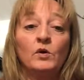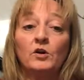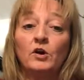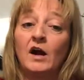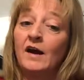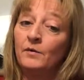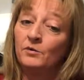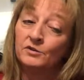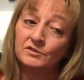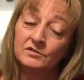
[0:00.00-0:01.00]
where I
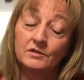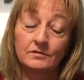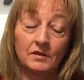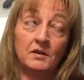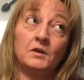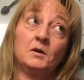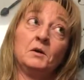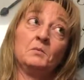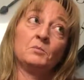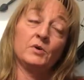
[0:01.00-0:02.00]
was
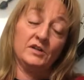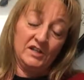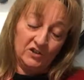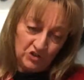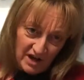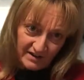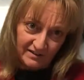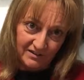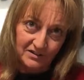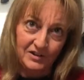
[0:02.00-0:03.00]
printing
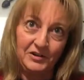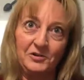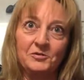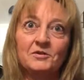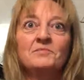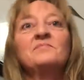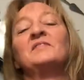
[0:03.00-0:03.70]
checks still,